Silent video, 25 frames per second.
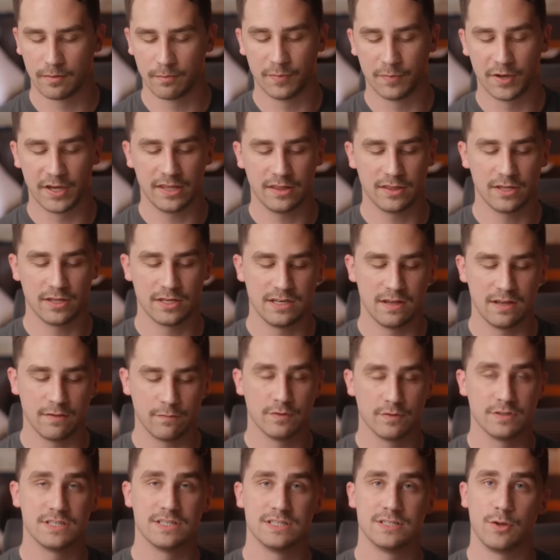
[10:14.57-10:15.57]
but the
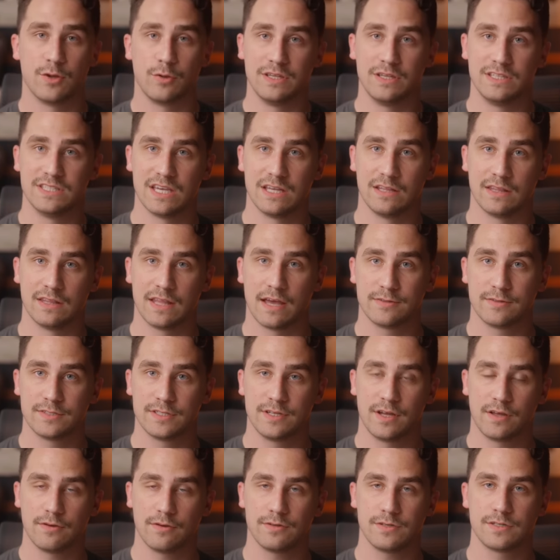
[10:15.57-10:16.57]
difference is only
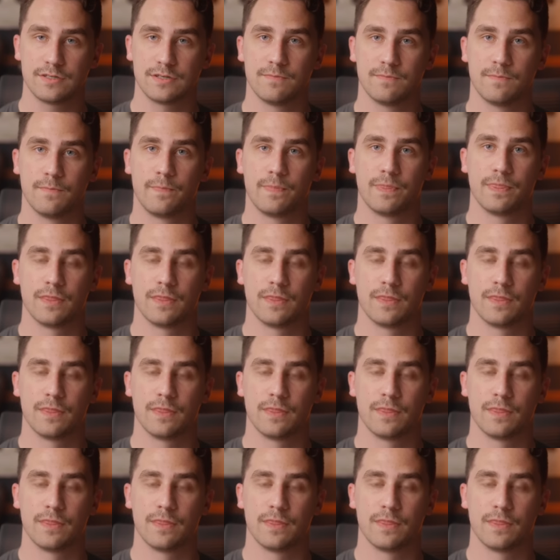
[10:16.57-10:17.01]
$10,000.